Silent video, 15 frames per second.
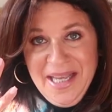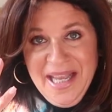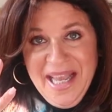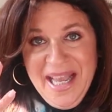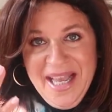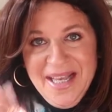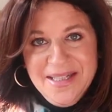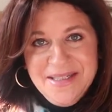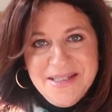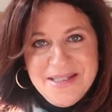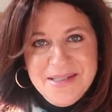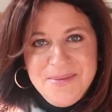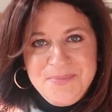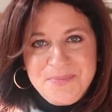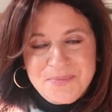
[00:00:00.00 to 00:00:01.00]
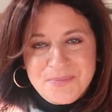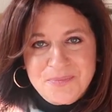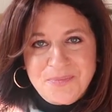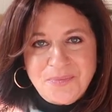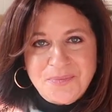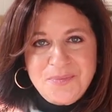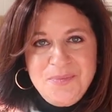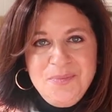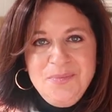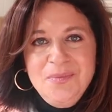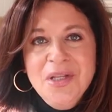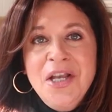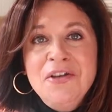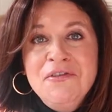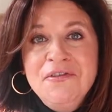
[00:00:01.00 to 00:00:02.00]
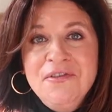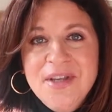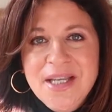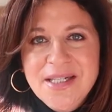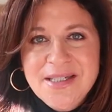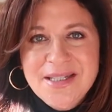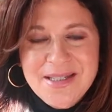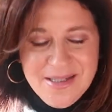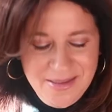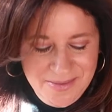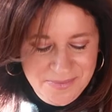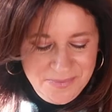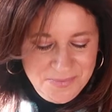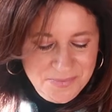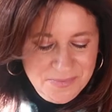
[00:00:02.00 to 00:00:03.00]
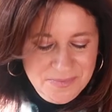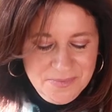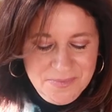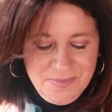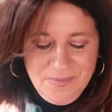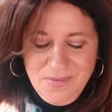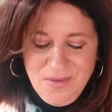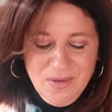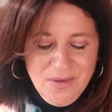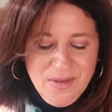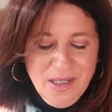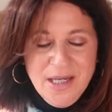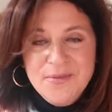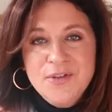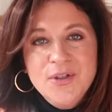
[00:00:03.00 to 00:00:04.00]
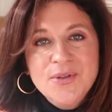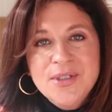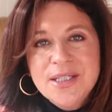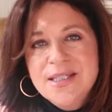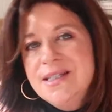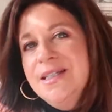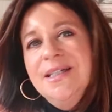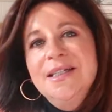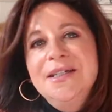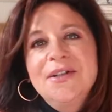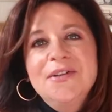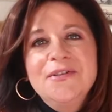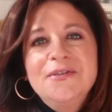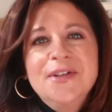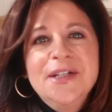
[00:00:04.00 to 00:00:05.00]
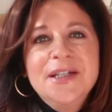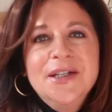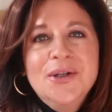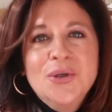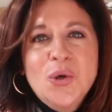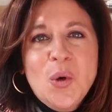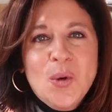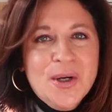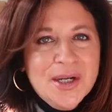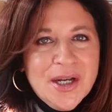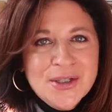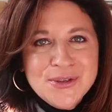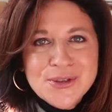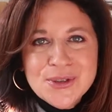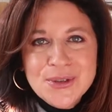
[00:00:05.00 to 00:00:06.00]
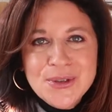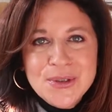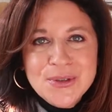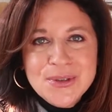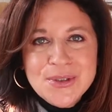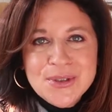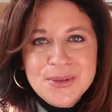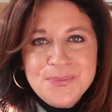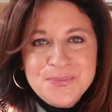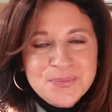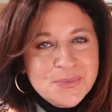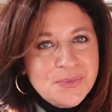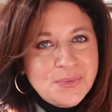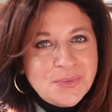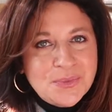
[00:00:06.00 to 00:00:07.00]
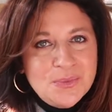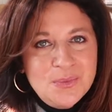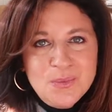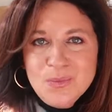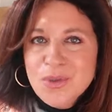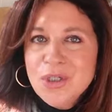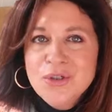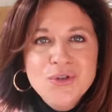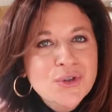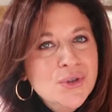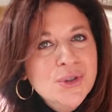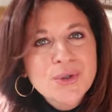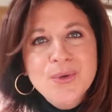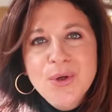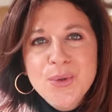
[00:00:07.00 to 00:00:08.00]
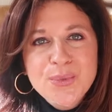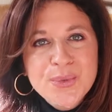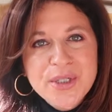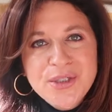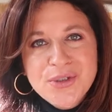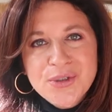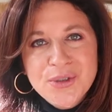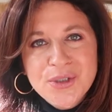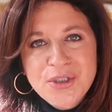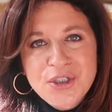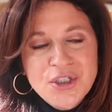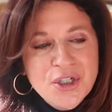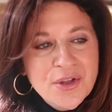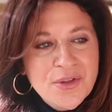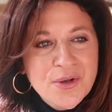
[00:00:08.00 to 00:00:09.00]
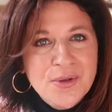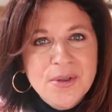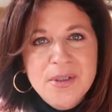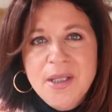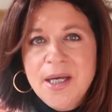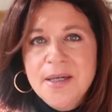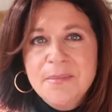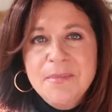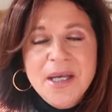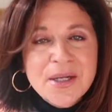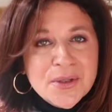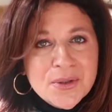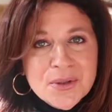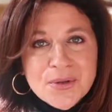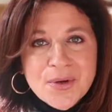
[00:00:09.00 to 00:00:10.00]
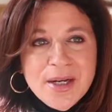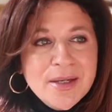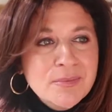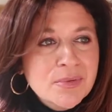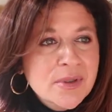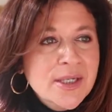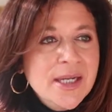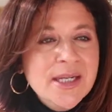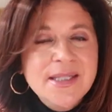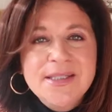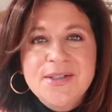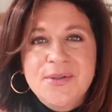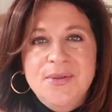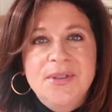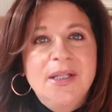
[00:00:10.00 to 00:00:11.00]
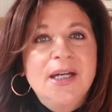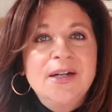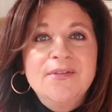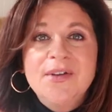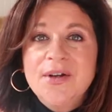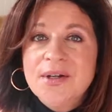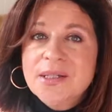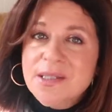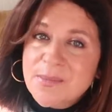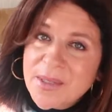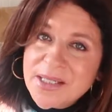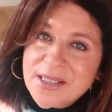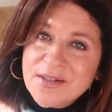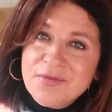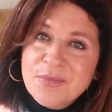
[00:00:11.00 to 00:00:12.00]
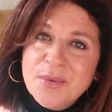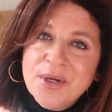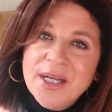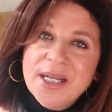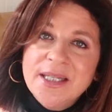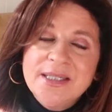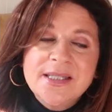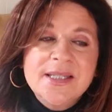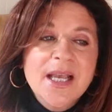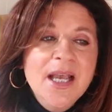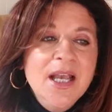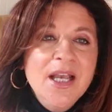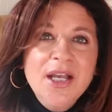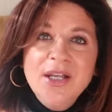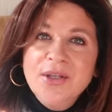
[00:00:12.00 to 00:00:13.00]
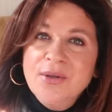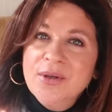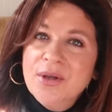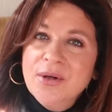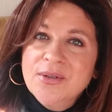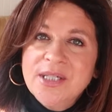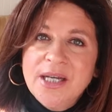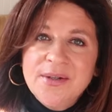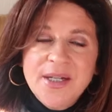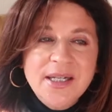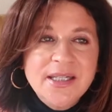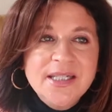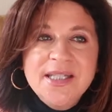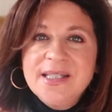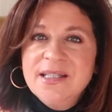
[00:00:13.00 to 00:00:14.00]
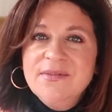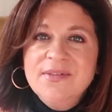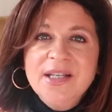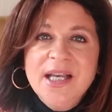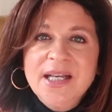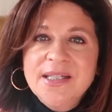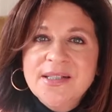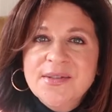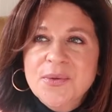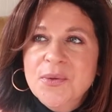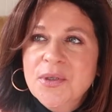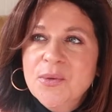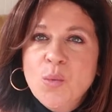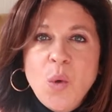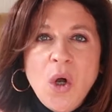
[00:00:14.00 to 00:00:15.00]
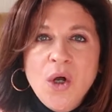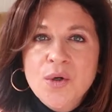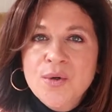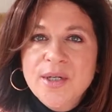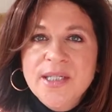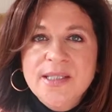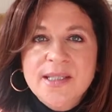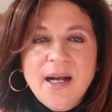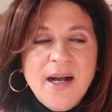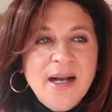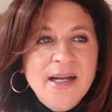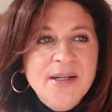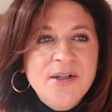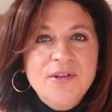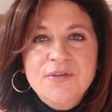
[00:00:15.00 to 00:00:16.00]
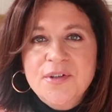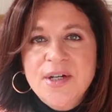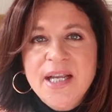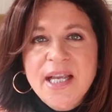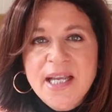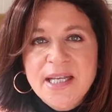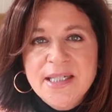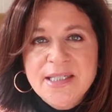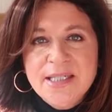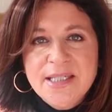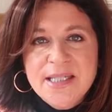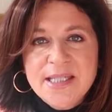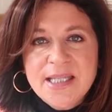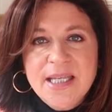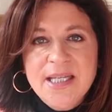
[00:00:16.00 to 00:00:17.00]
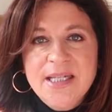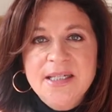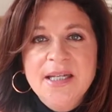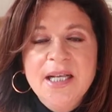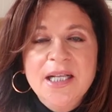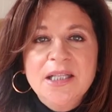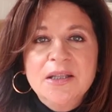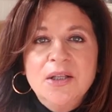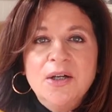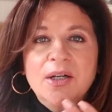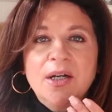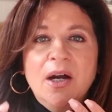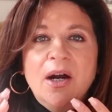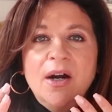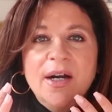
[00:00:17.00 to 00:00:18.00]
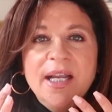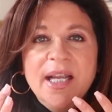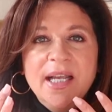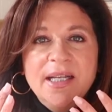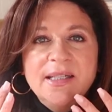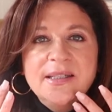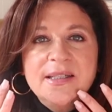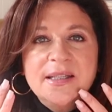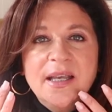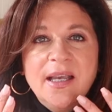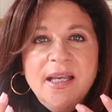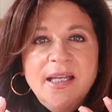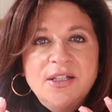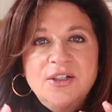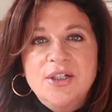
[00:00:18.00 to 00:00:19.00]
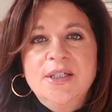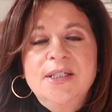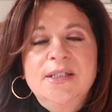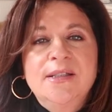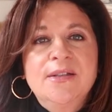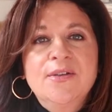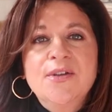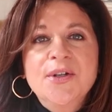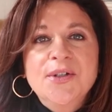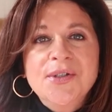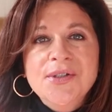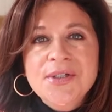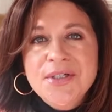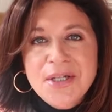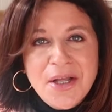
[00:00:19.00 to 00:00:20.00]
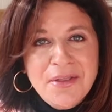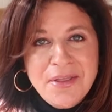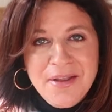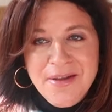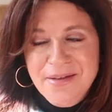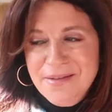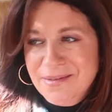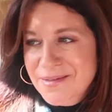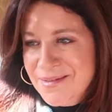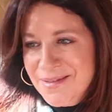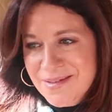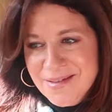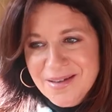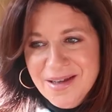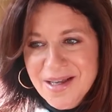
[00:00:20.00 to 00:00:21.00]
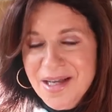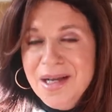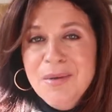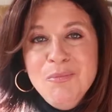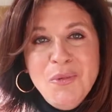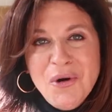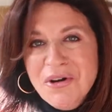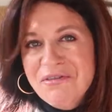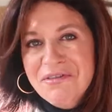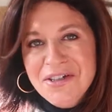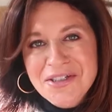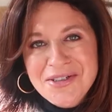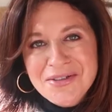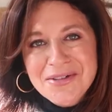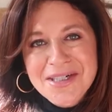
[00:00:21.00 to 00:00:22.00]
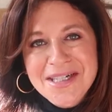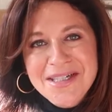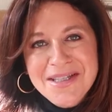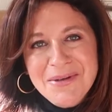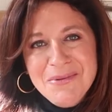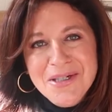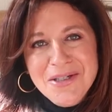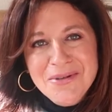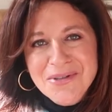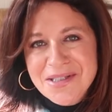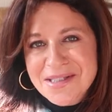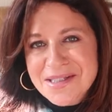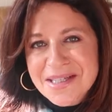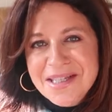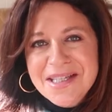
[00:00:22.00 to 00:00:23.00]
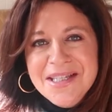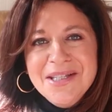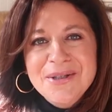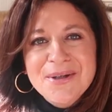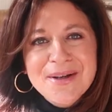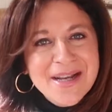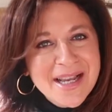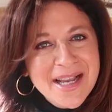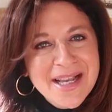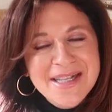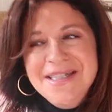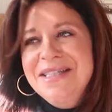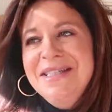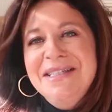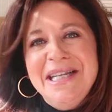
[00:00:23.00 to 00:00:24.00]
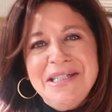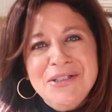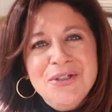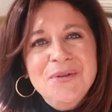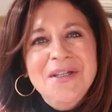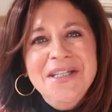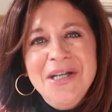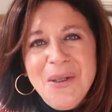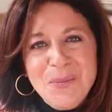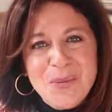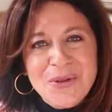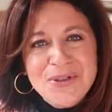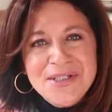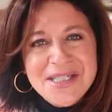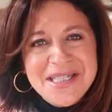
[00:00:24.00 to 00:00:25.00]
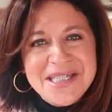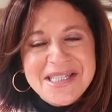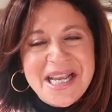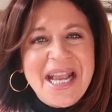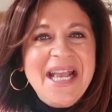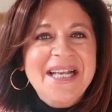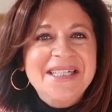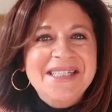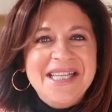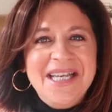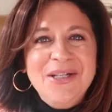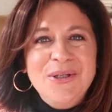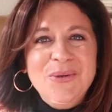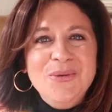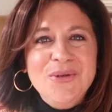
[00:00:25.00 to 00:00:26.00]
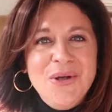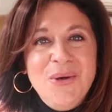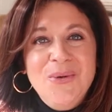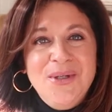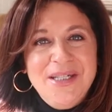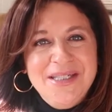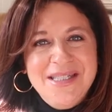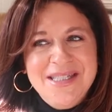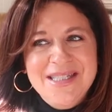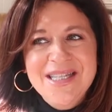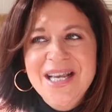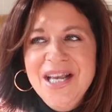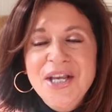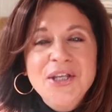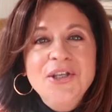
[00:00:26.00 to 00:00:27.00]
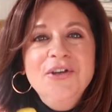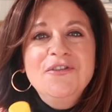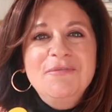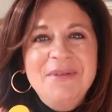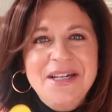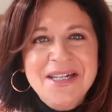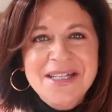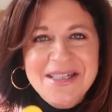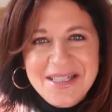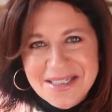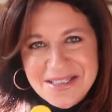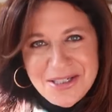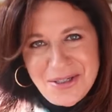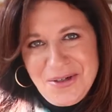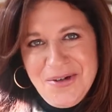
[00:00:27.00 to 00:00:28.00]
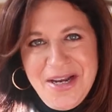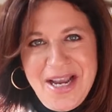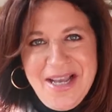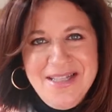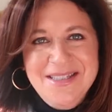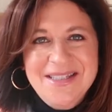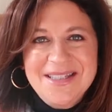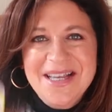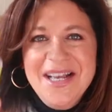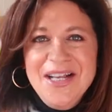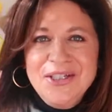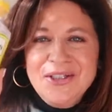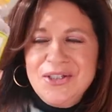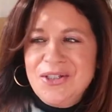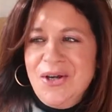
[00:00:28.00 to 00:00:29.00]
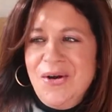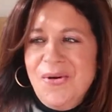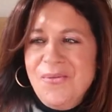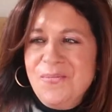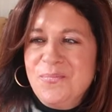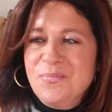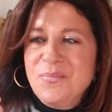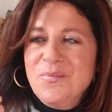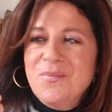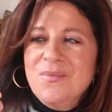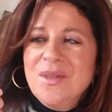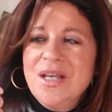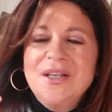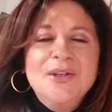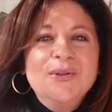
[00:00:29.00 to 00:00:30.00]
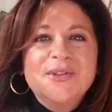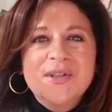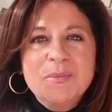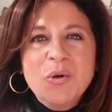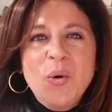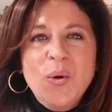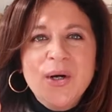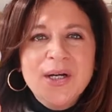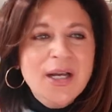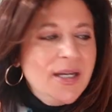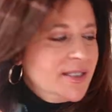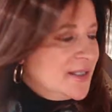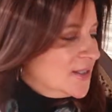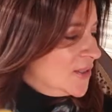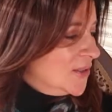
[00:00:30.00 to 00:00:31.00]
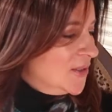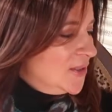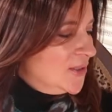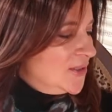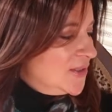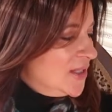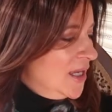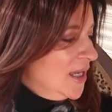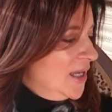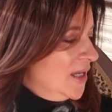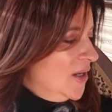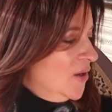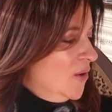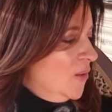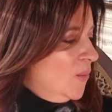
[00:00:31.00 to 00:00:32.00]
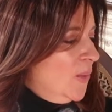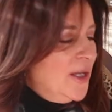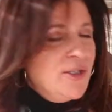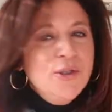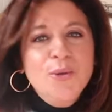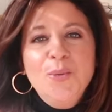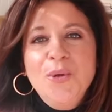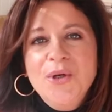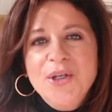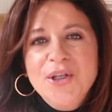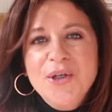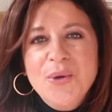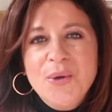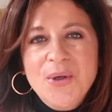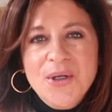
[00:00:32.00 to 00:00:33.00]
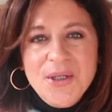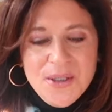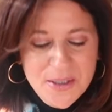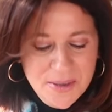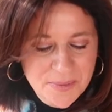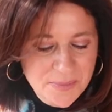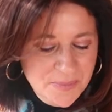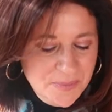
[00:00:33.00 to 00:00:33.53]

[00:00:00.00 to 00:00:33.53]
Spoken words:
Hands, feet. I've used this in another video, corn huskers. Do your own research. There are a lot of medical grade brands. There are a lot of very expensive brands. You can go down any CVS or Walgreens aisle for hand and skin. Look, our hands age us. There's nothing more frustrating than when you see your hands next to a young person's hands and you notice you've been neglecting your hands. So use some corn huskers. When you put your